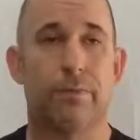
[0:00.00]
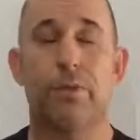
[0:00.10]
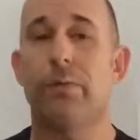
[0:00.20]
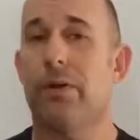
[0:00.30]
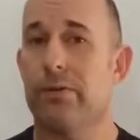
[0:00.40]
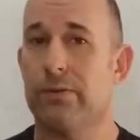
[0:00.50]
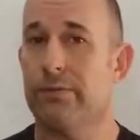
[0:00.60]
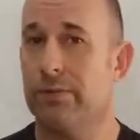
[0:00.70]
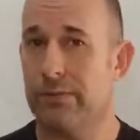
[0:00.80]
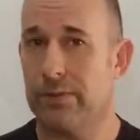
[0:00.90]
$200
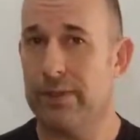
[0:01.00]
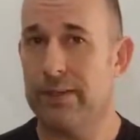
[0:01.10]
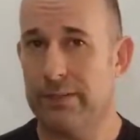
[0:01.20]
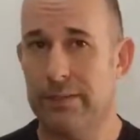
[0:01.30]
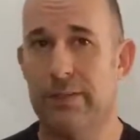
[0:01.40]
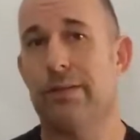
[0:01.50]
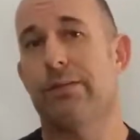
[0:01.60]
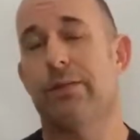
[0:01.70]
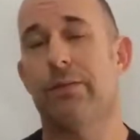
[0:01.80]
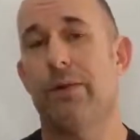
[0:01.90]
for 3,
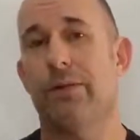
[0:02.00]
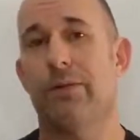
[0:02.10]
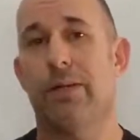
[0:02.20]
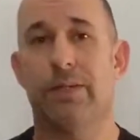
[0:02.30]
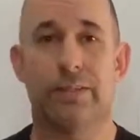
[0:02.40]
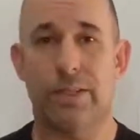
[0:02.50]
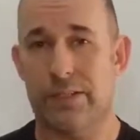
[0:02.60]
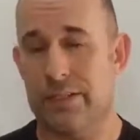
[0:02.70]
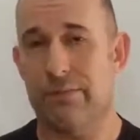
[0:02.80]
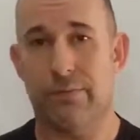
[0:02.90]

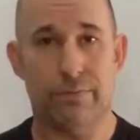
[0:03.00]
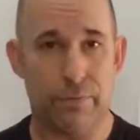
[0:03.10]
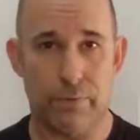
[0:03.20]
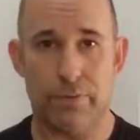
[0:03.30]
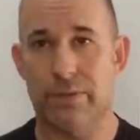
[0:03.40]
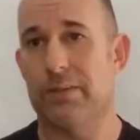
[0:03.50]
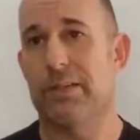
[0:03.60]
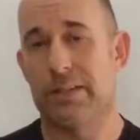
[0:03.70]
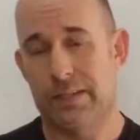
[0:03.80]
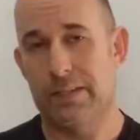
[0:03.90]
$260 for 4,
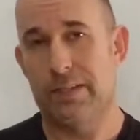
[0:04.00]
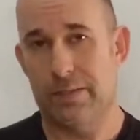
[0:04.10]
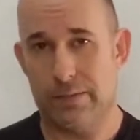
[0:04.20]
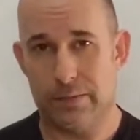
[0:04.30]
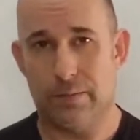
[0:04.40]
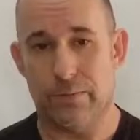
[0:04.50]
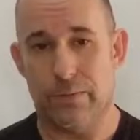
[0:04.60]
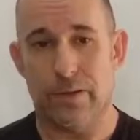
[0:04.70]
and so on.